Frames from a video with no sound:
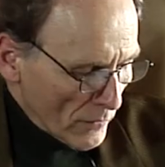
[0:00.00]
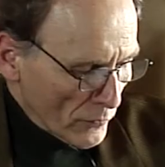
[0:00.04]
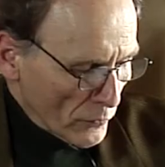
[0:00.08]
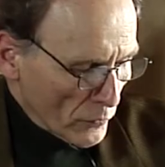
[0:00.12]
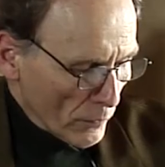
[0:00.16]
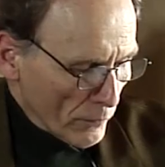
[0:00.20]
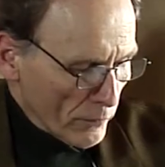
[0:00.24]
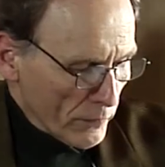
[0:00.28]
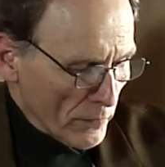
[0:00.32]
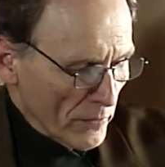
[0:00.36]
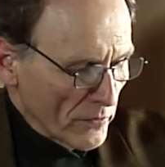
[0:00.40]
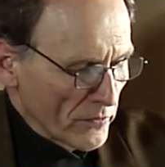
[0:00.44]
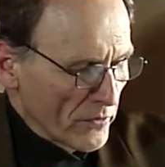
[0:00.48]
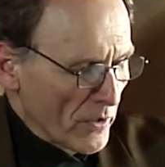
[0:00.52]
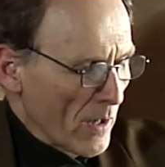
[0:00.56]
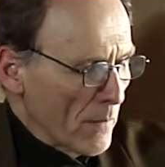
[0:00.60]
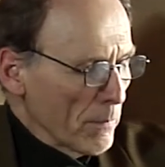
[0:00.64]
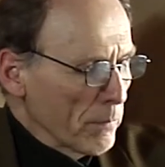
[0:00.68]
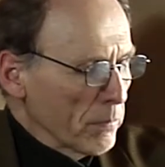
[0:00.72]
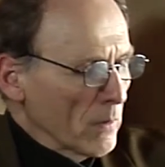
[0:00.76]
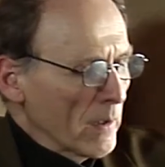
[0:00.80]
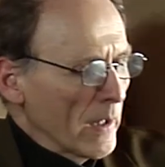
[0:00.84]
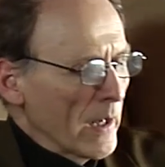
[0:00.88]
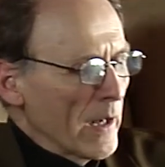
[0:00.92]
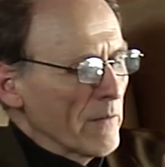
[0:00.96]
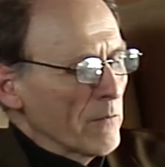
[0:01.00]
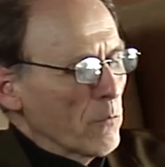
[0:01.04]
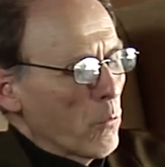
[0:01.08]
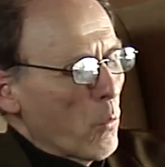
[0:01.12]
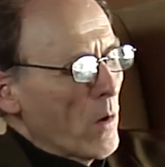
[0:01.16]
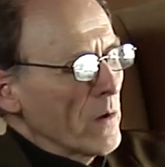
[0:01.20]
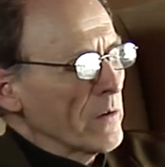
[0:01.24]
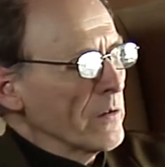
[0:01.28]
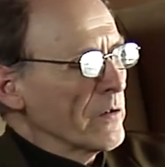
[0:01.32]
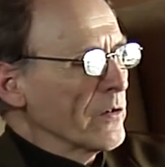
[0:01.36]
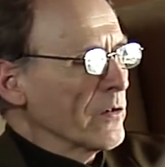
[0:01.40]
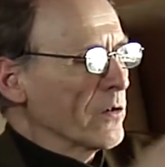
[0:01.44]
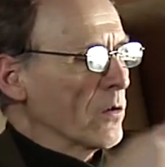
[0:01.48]
So for example, I have
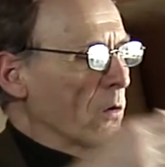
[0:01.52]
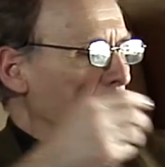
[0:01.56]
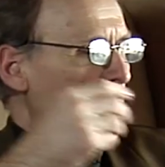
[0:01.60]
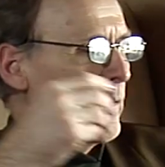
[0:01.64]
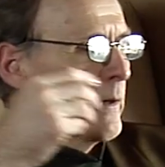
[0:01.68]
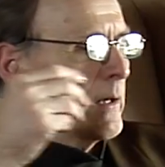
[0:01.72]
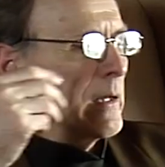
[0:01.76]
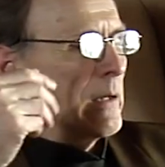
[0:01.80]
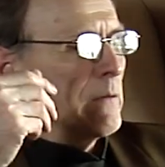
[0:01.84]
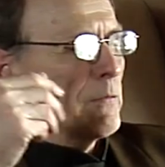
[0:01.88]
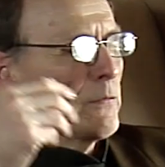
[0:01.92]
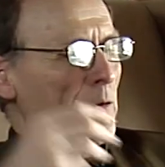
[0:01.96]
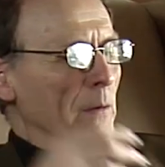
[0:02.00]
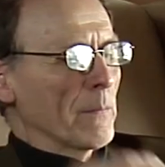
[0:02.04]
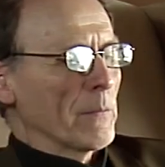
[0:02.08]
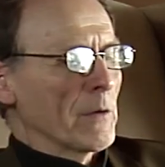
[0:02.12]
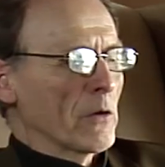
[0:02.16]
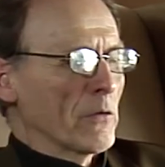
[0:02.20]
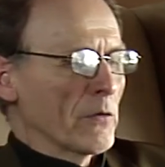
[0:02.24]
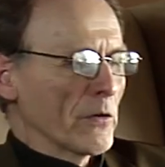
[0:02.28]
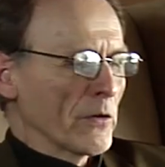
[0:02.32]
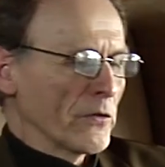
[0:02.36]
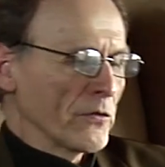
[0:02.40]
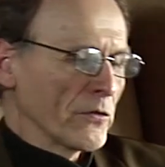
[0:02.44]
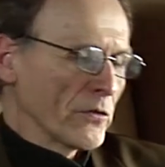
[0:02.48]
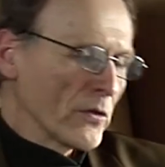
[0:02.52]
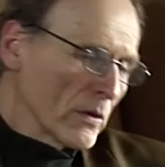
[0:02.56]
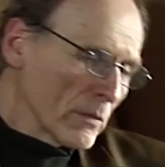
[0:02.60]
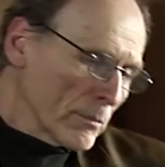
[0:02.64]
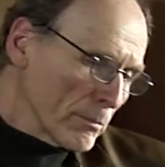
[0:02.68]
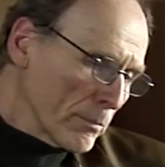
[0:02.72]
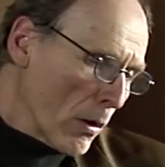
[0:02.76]
one story from the Christian